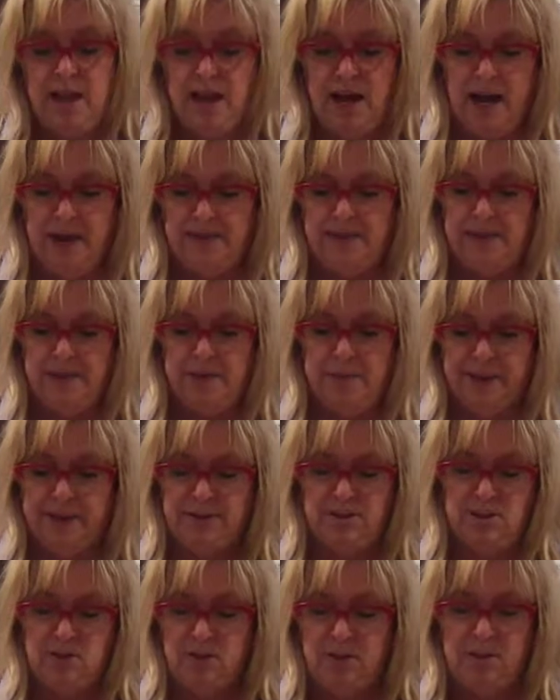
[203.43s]
I tell my
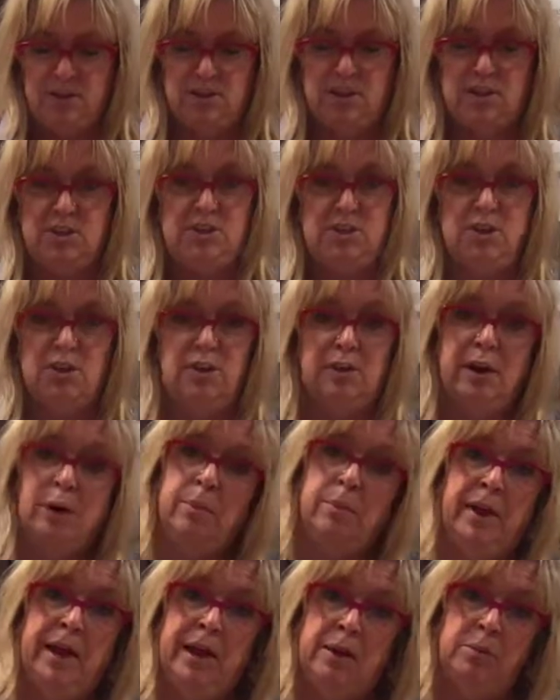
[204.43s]
students to stir their
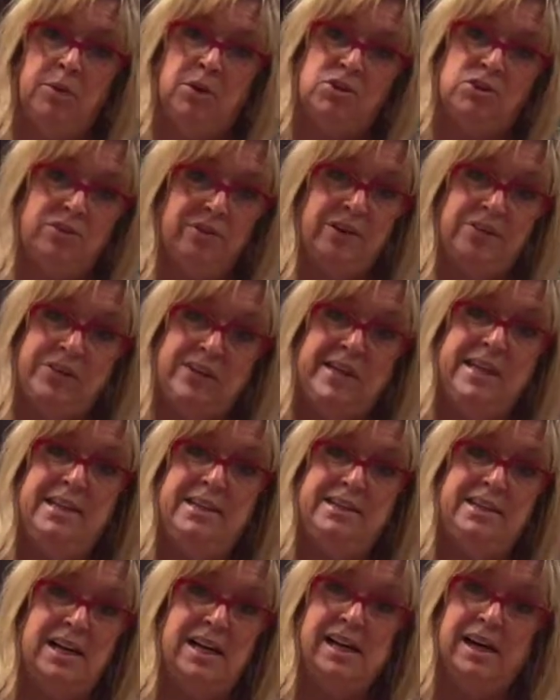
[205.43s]
paintbrush
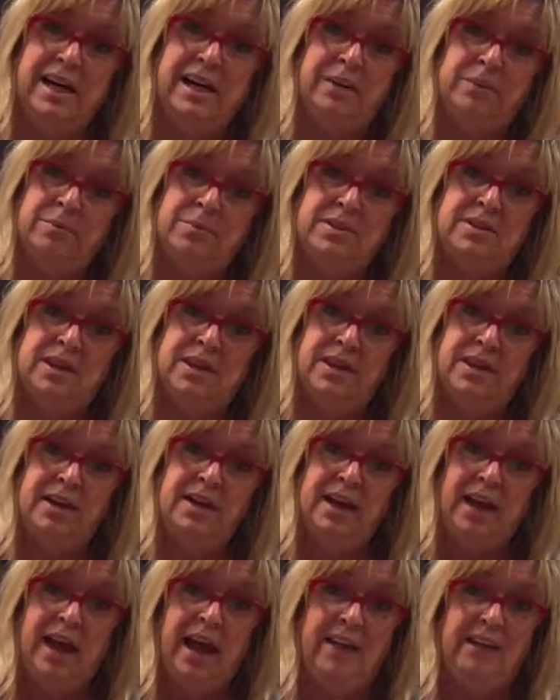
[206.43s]
15 times,
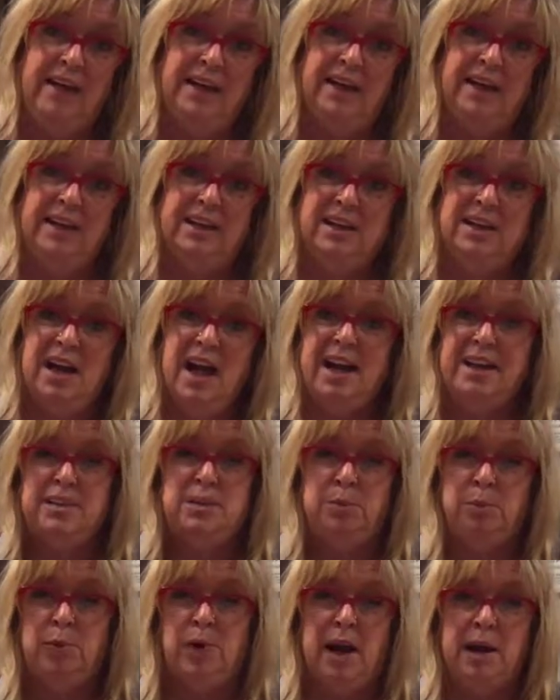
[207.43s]
and they get a nice,
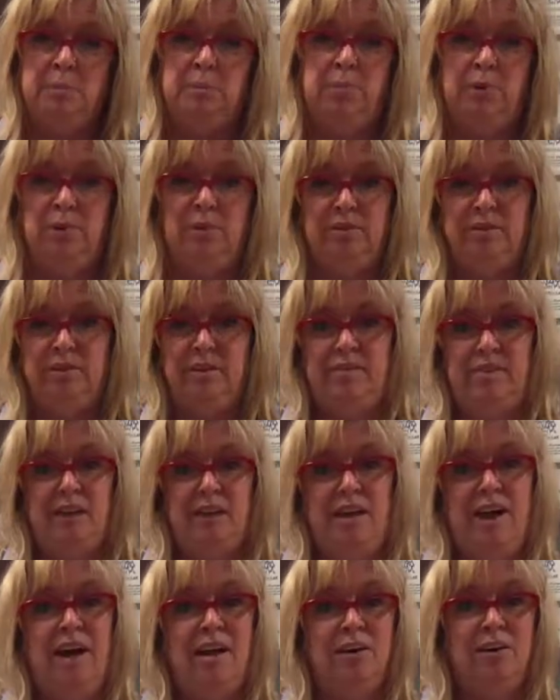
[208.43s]
bright, bold, vivid
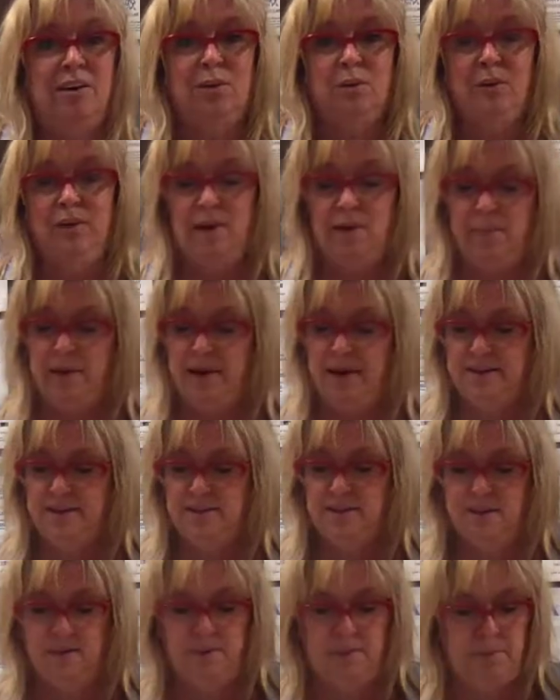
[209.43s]
color when they paint
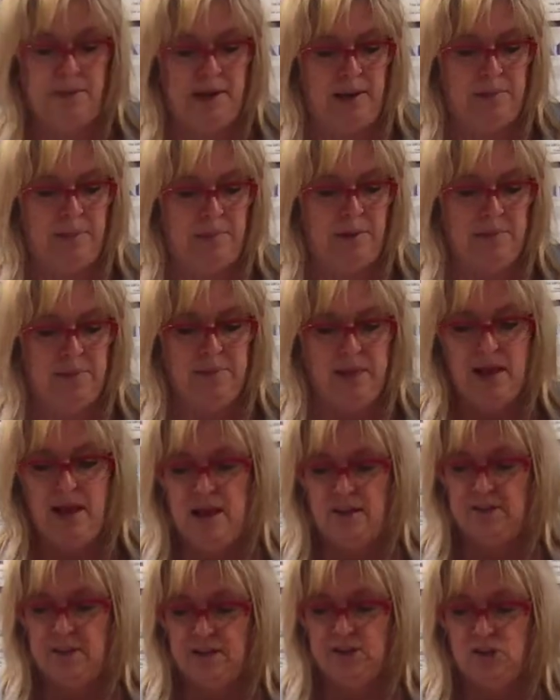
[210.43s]
on the paper.
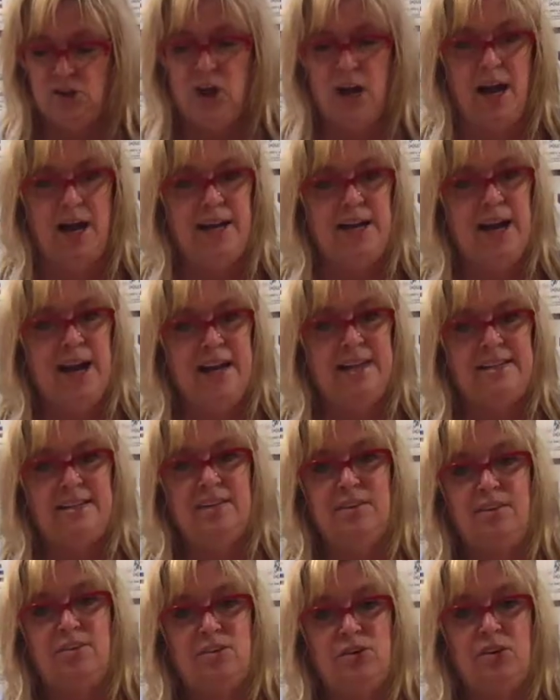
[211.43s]
They dry nice in
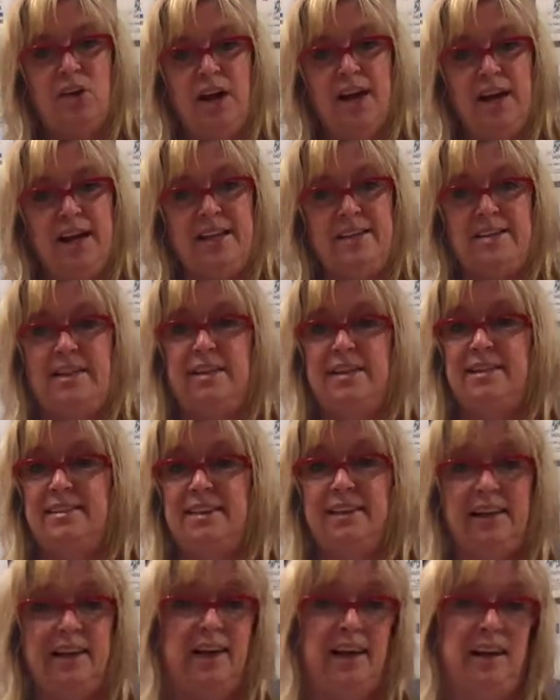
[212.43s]
their trays. These,
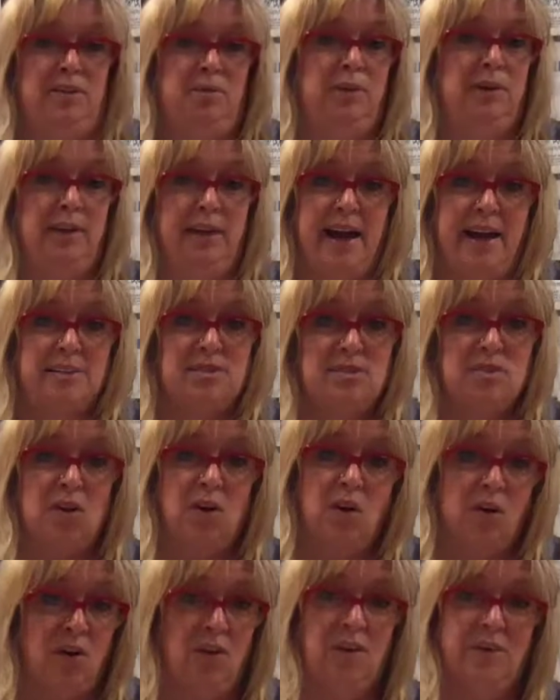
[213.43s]
again, would last the
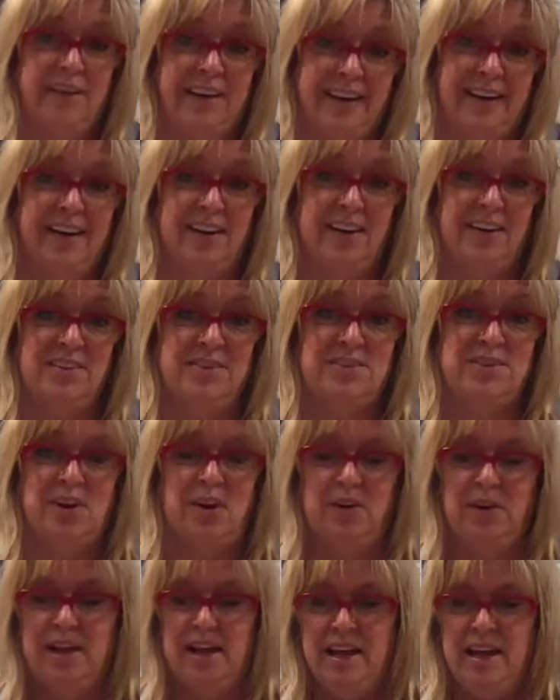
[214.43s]
whole year.
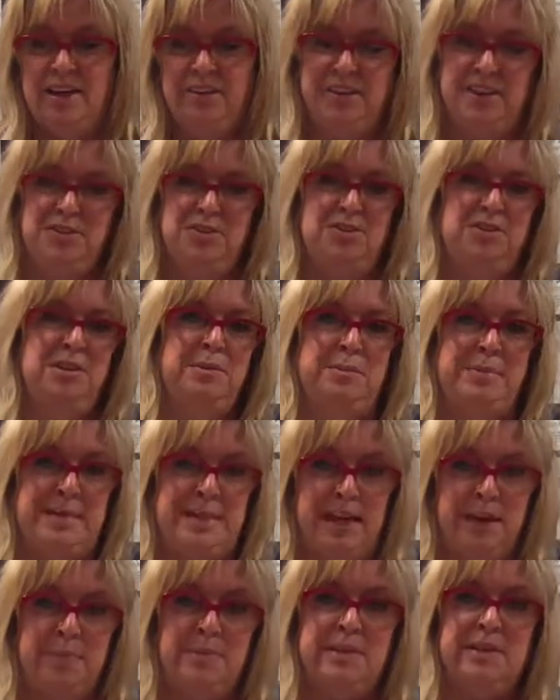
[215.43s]
So these are some
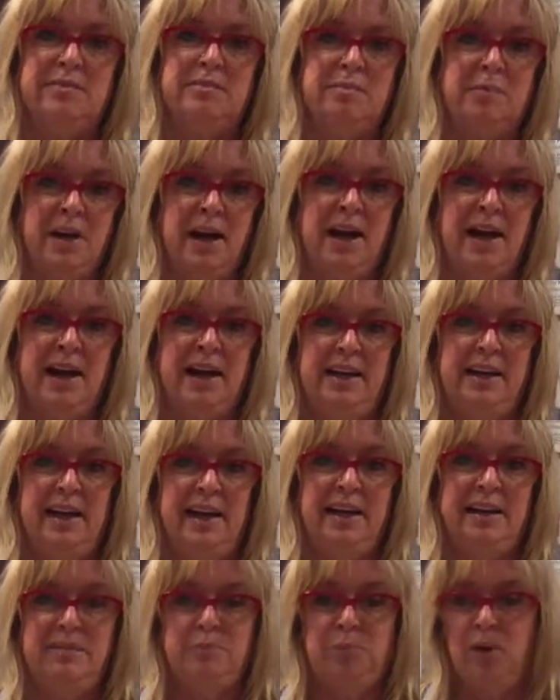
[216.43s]
tips of mine,
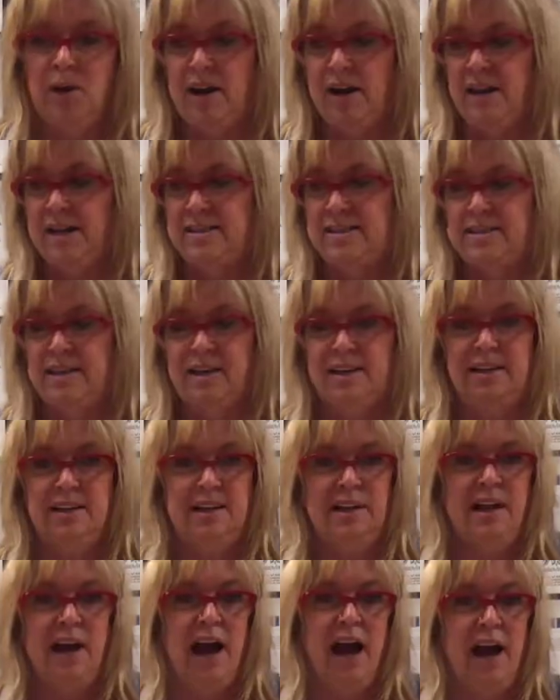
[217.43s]
products that
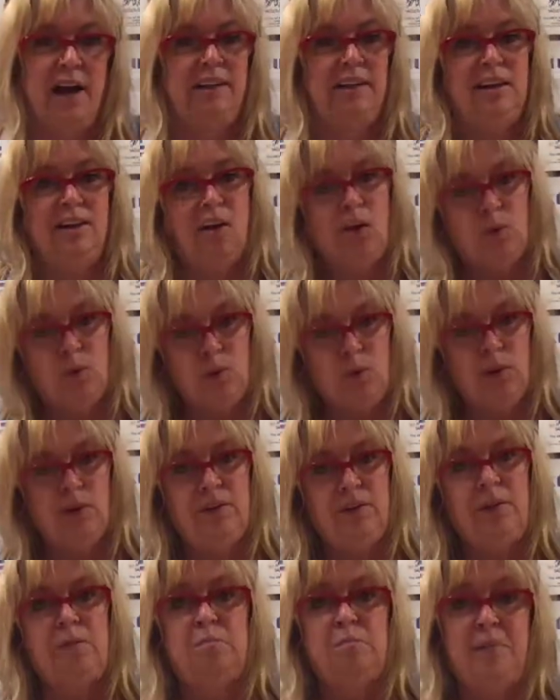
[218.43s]
I think are
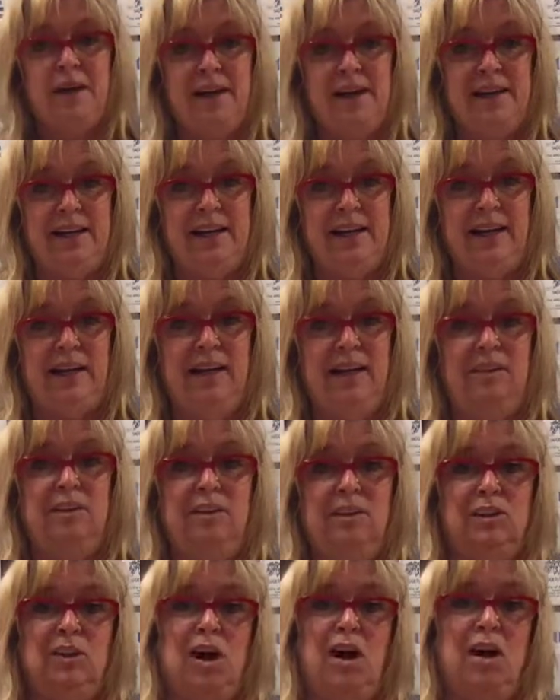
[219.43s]
worth the money. In the
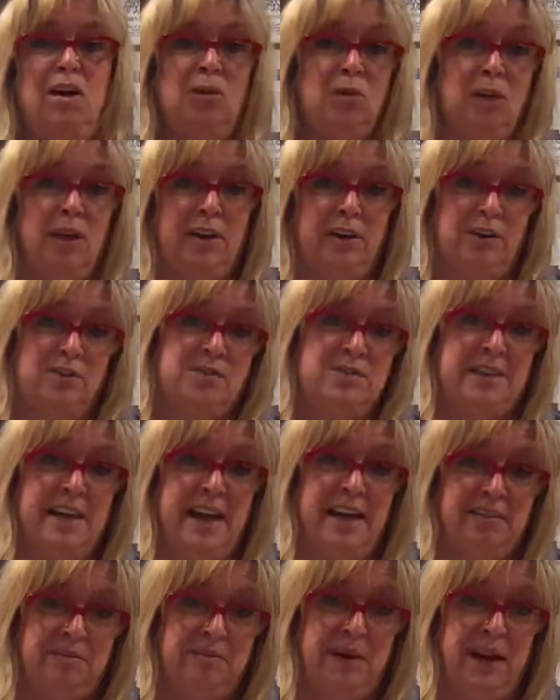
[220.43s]
long run, you'll
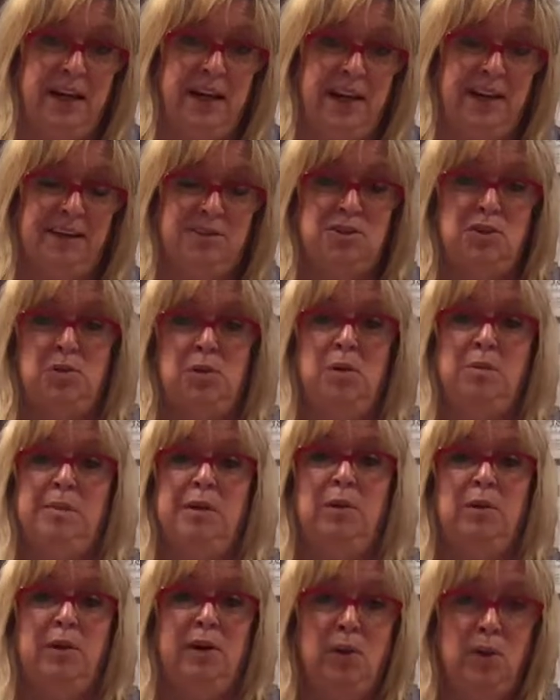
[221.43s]
save money because you won't be
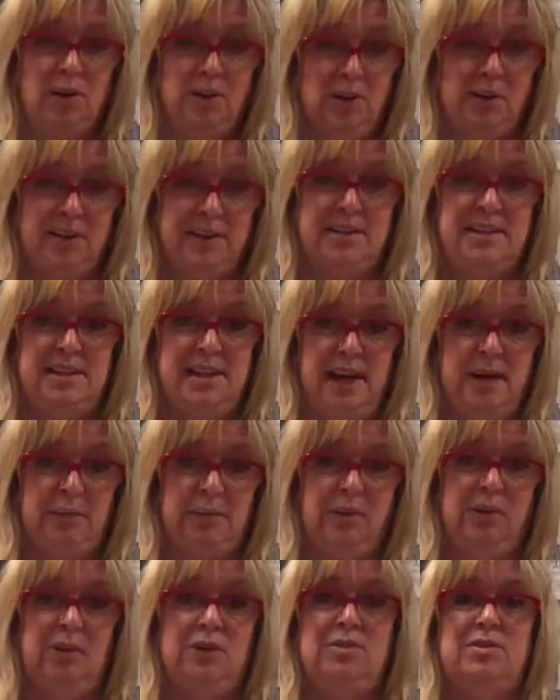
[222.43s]
reordering
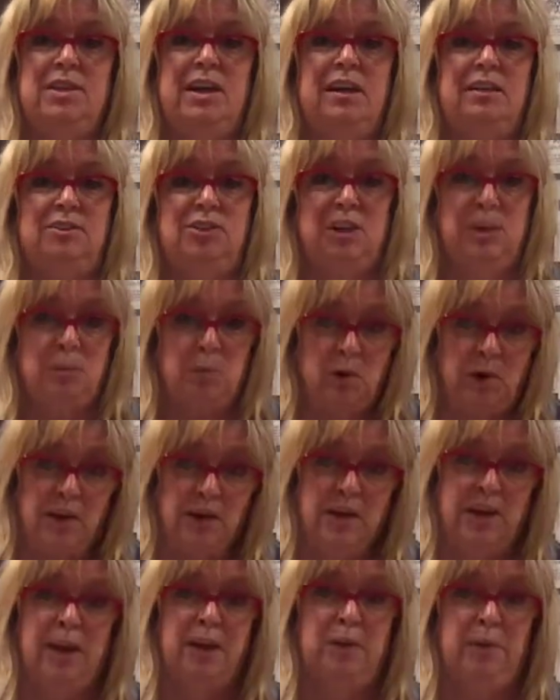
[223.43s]
staplers and cheap
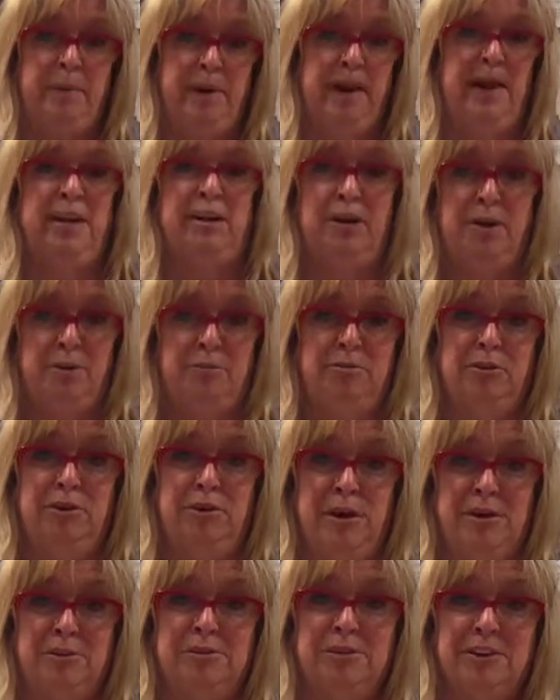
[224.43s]
watercolor paint over and
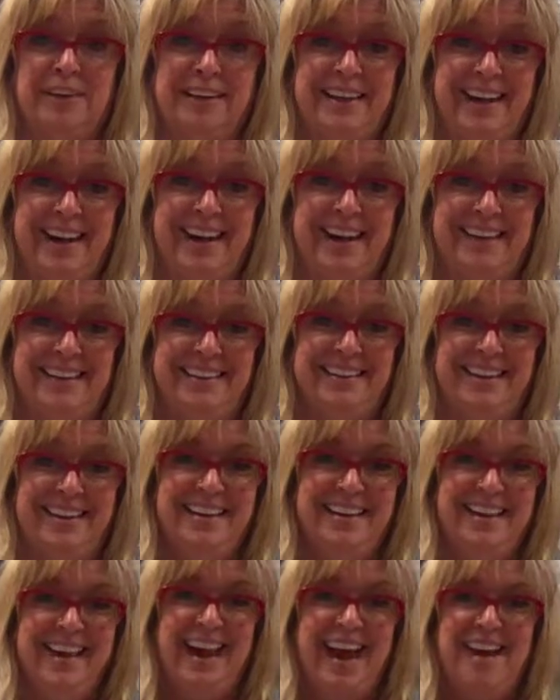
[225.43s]
over again.
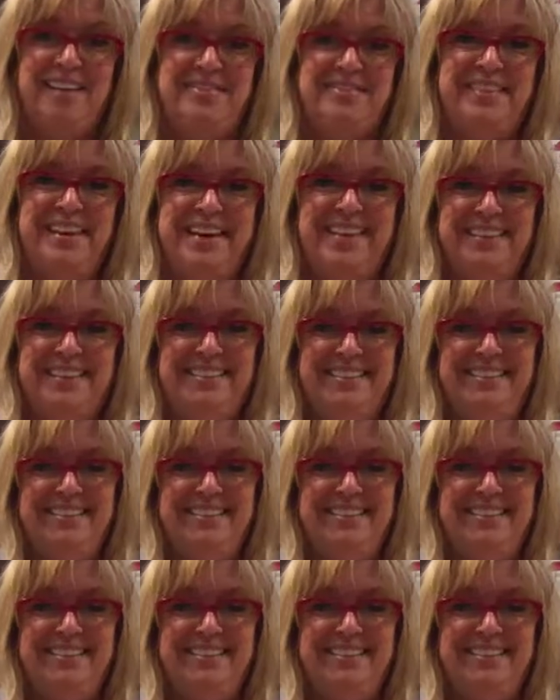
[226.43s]
Have fun.